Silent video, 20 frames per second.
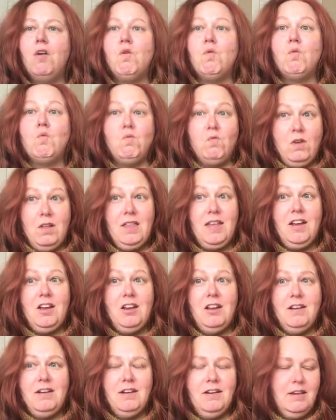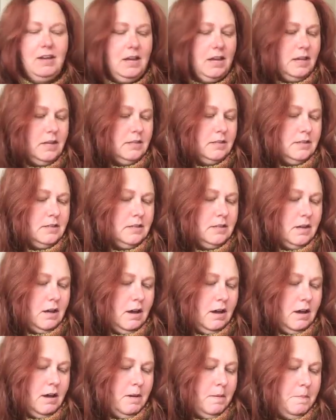Really good. It's
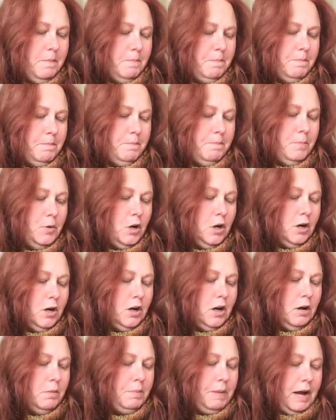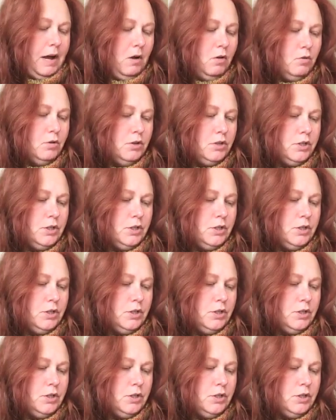a book about